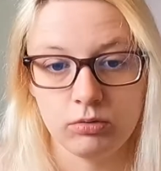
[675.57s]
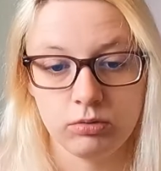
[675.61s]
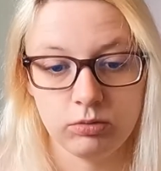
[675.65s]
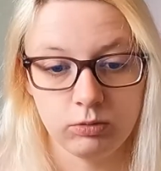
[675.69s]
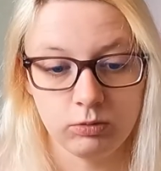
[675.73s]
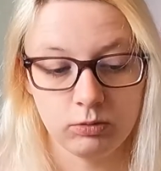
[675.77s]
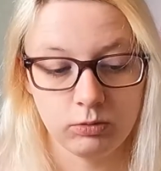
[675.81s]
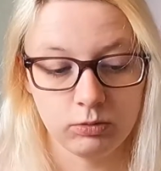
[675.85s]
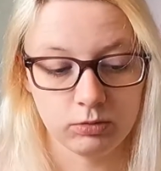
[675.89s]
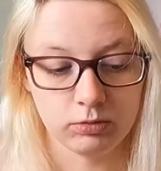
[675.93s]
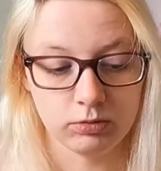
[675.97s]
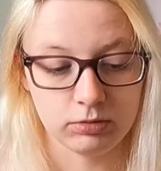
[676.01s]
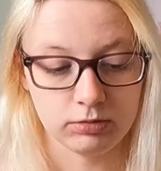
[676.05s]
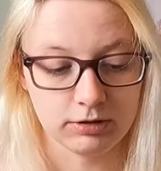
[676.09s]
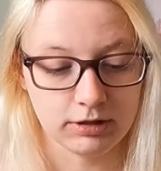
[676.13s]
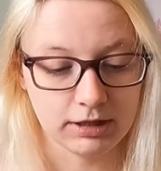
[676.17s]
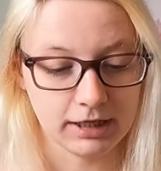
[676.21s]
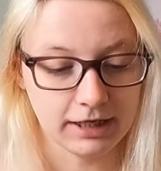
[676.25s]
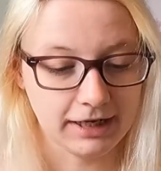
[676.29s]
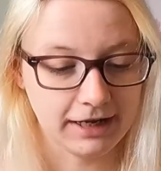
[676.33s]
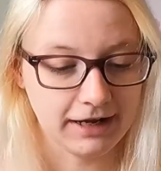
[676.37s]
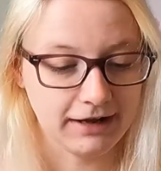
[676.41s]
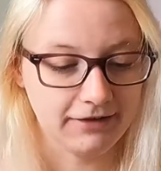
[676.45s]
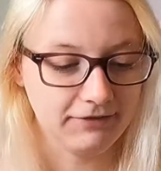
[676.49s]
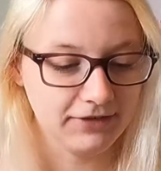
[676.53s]
Whew.
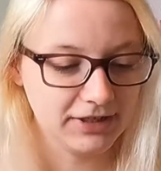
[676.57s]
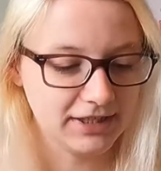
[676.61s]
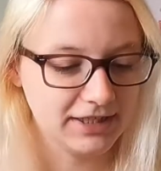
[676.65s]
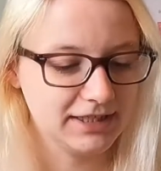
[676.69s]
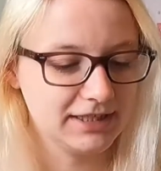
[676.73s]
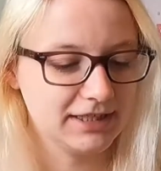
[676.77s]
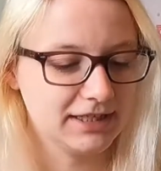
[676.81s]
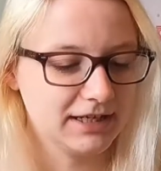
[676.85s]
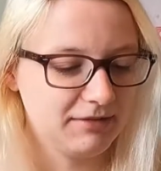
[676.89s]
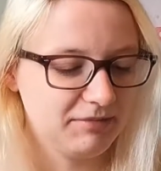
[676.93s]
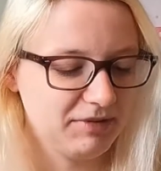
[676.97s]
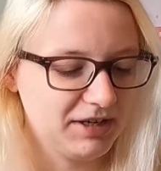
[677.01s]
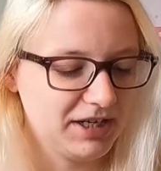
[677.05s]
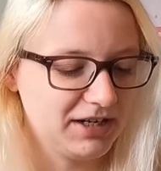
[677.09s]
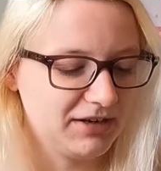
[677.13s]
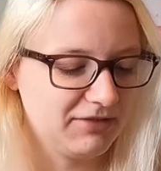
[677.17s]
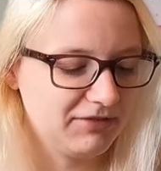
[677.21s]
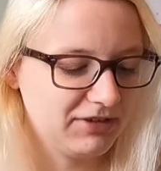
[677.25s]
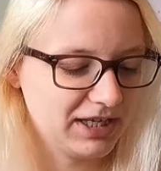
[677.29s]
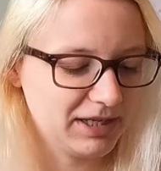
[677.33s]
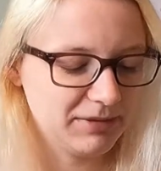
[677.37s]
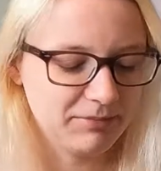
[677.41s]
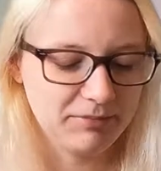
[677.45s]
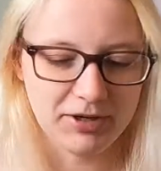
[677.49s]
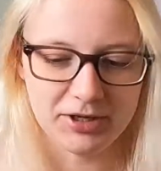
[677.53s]
Okay, I think this is going to be
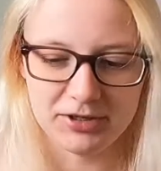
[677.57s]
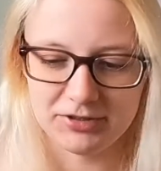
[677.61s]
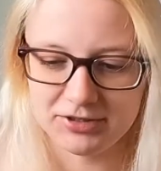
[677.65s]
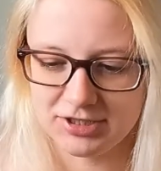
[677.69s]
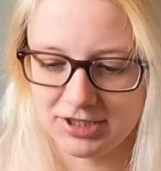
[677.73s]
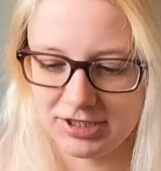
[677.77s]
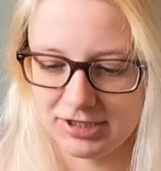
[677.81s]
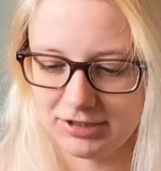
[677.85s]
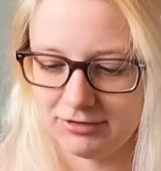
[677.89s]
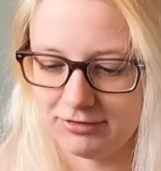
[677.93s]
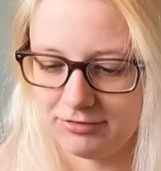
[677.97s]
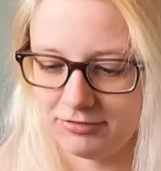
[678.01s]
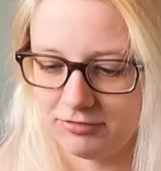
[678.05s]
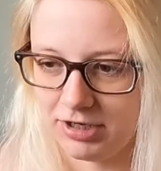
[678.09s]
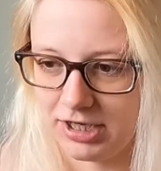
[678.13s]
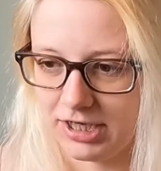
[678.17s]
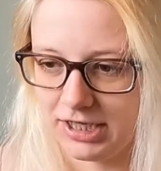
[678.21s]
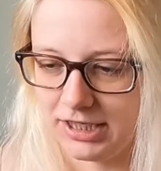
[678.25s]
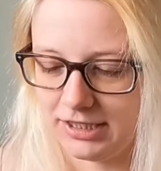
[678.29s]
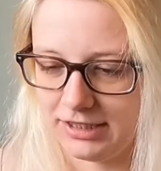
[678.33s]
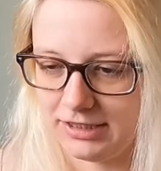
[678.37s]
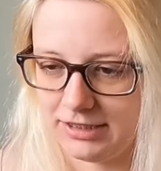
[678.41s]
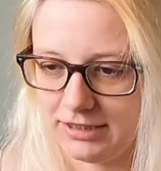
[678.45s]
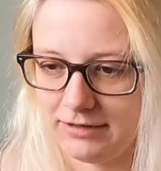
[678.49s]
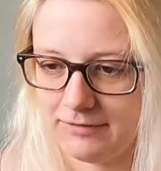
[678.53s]
another emotional
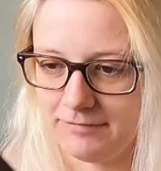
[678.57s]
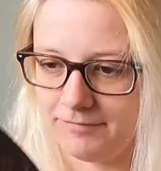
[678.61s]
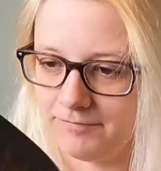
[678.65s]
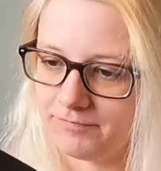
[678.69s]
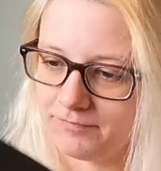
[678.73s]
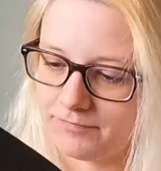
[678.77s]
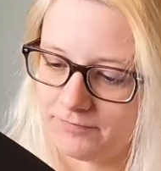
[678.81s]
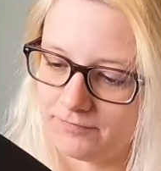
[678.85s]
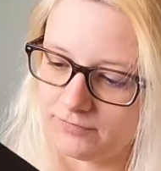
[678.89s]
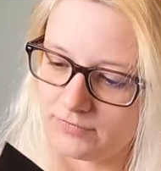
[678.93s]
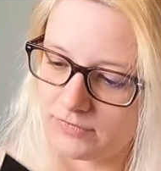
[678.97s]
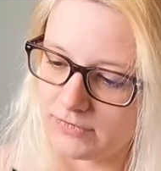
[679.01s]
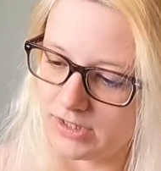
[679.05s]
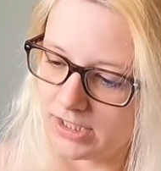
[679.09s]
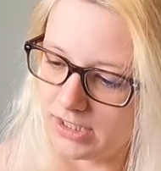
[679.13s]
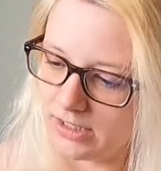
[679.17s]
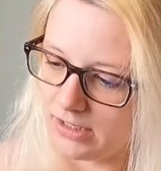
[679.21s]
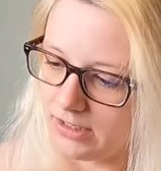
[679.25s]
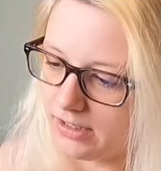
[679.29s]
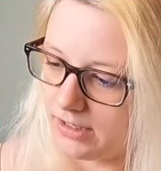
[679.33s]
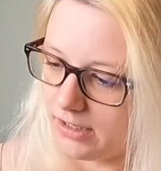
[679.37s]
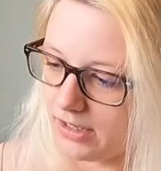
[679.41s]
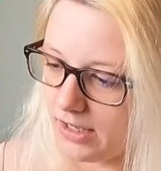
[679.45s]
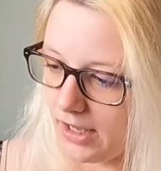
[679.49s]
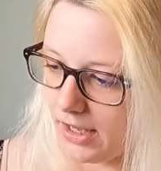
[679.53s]
read.
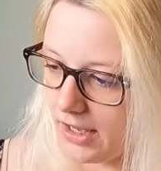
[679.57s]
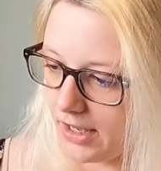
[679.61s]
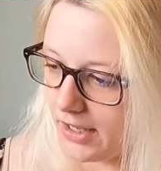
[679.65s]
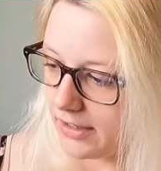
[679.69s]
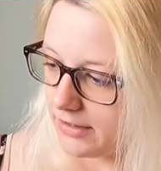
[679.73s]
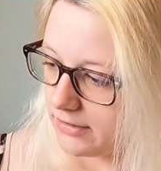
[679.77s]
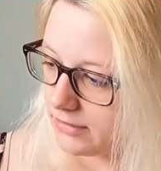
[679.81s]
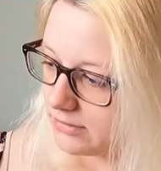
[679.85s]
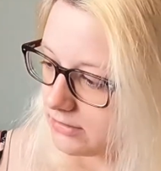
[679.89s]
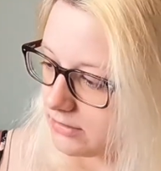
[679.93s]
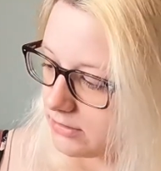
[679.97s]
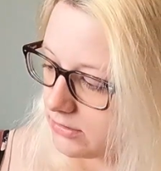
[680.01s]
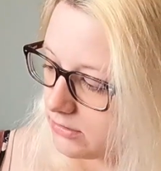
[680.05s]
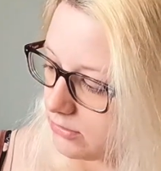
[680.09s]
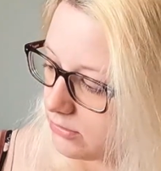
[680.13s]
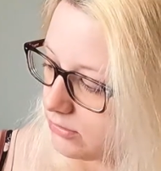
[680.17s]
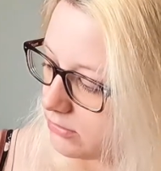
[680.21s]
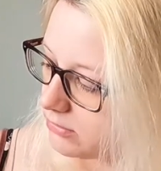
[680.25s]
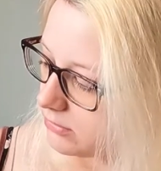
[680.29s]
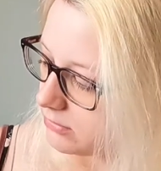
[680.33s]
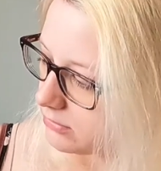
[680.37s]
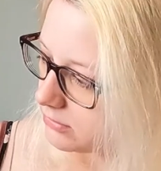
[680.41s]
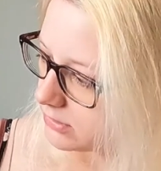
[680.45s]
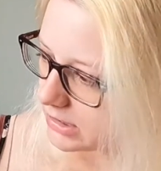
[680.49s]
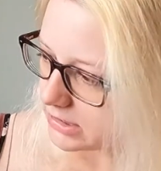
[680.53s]
And,
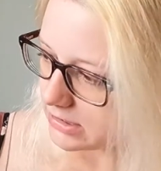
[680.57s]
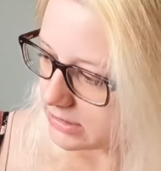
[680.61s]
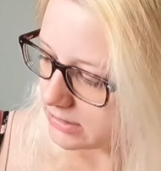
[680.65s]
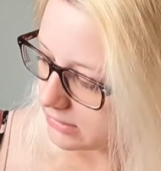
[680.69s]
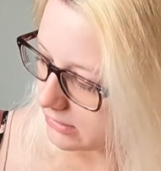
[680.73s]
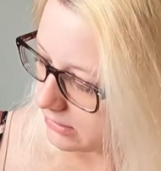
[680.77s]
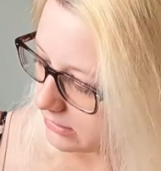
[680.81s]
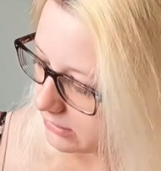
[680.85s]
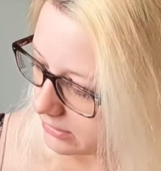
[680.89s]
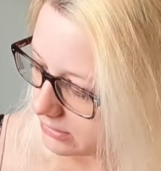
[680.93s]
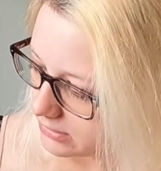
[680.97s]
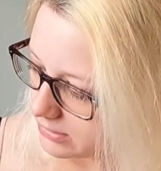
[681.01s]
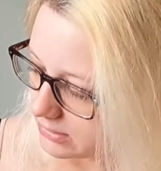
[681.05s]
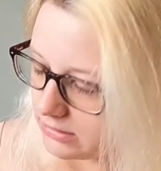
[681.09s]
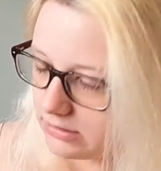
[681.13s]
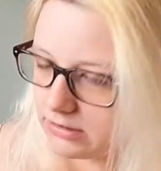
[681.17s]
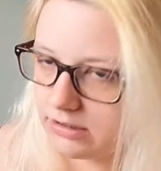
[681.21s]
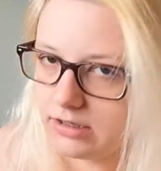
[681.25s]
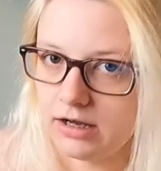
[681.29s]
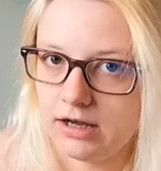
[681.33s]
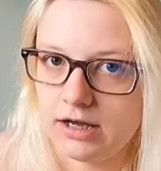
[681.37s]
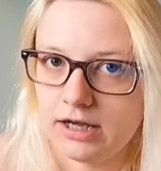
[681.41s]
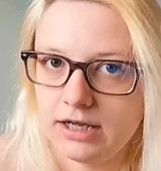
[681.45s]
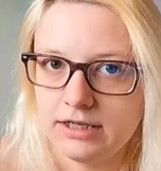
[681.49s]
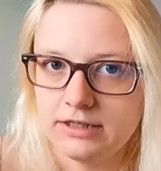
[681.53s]
oh, this looks
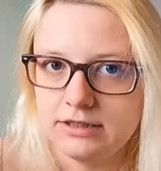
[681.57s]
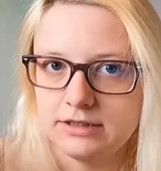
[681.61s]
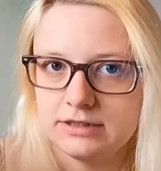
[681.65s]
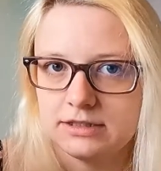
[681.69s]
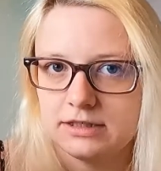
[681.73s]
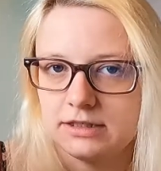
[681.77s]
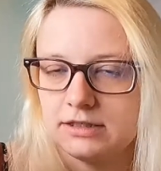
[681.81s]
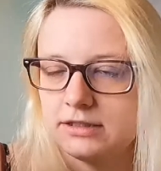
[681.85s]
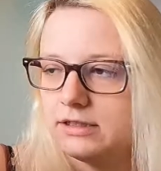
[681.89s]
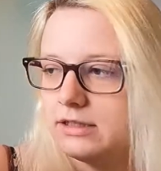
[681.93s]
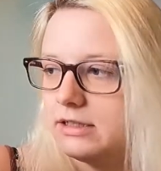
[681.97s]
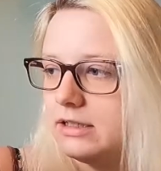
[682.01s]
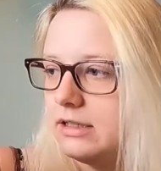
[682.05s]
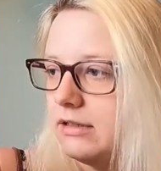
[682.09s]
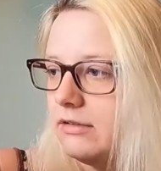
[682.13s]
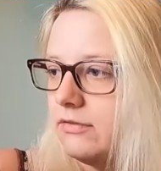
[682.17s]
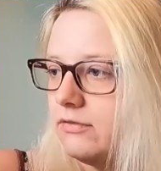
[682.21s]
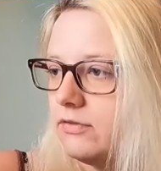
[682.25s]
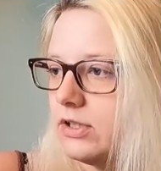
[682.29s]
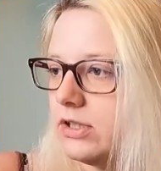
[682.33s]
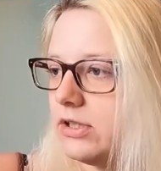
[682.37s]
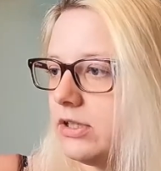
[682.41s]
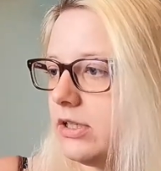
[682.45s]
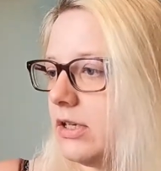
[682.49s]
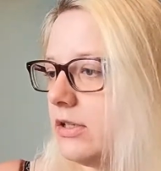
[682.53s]
nice underneath
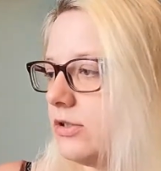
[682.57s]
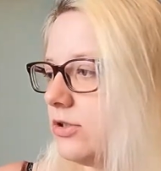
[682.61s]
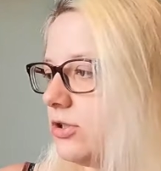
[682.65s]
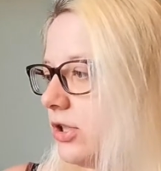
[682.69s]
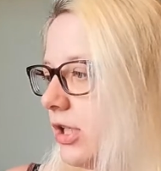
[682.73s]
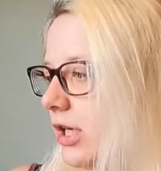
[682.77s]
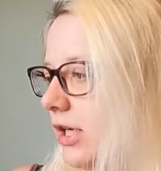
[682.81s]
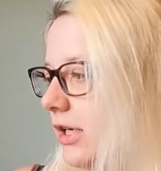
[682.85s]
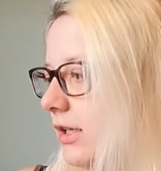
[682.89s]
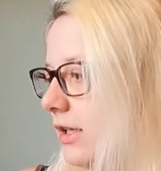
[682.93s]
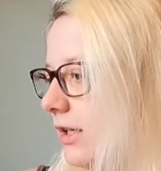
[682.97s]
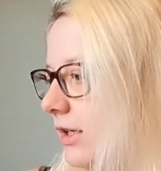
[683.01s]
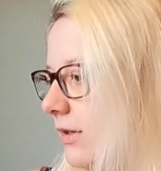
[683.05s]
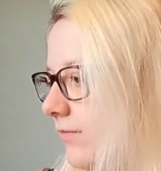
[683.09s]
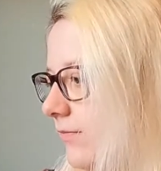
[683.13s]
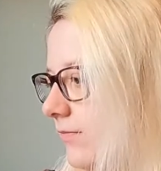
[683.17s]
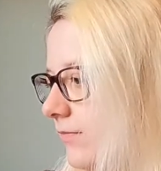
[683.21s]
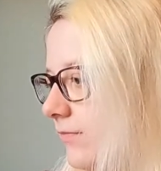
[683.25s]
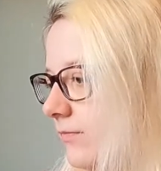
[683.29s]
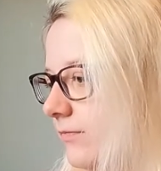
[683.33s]
the dust jacket.